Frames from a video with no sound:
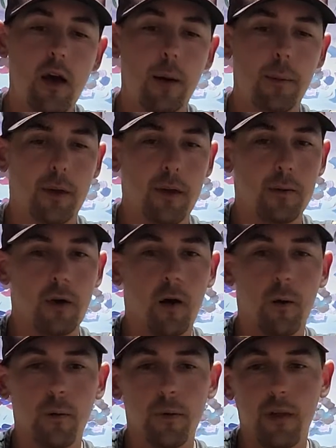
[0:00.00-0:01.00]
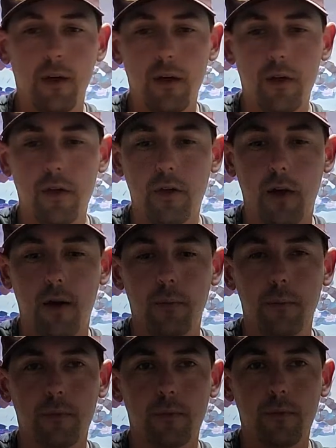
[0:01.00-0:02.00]
I'm going to keep going with this.
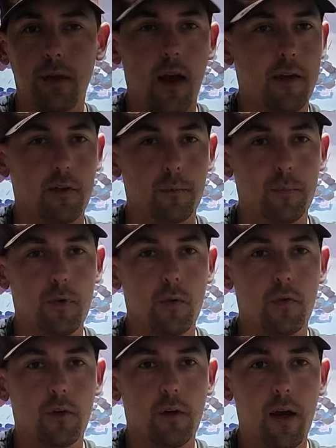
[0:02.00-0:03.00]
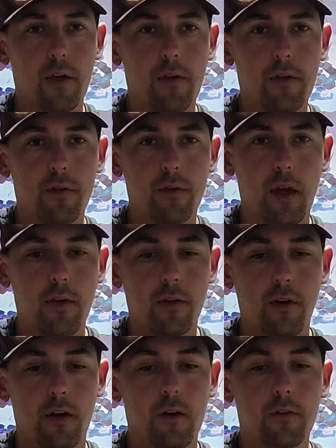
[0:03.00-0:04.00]
It has a beautiful
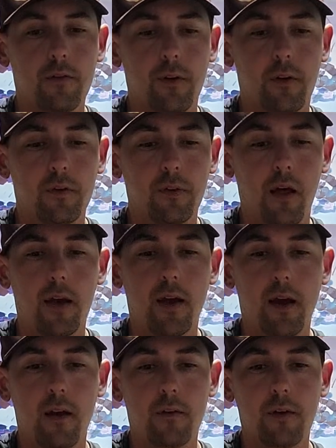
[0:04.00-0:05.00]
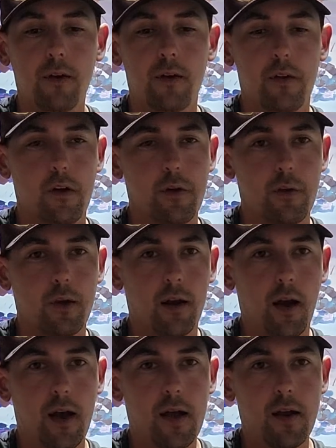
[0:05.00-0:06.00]
S-turn full flight out of it as long as you get
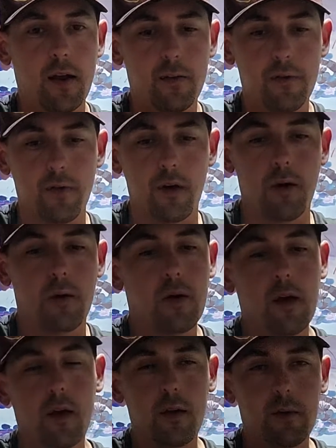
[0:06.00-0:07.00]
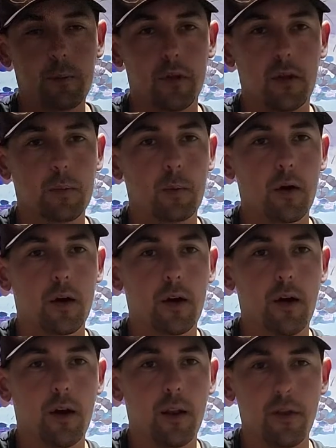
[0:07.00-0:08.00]
it high enough. So I'm going to keep working
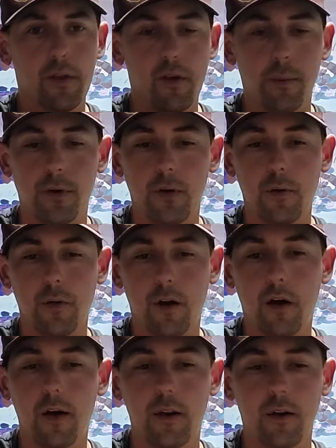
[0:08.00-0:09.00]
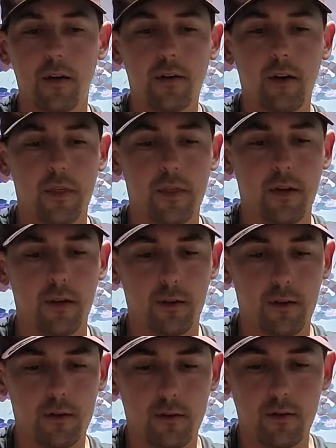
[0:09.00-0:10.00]
on it as the summer goes on, and I think
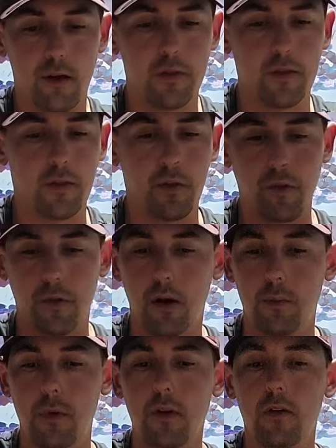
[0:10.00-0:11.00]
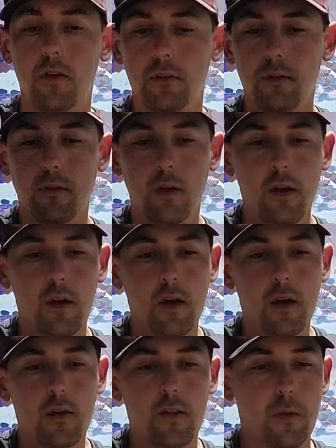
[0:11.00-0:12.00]
this is going to be,
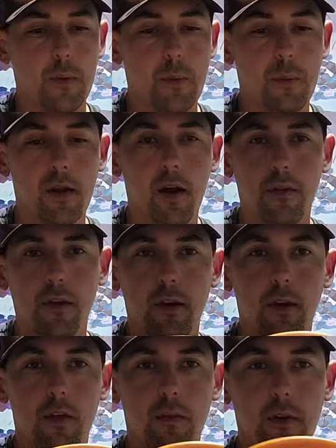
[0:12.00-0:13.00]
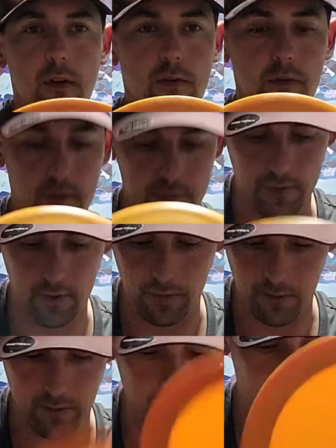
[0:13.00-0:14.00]
this might beat out the DD3s for the furthest.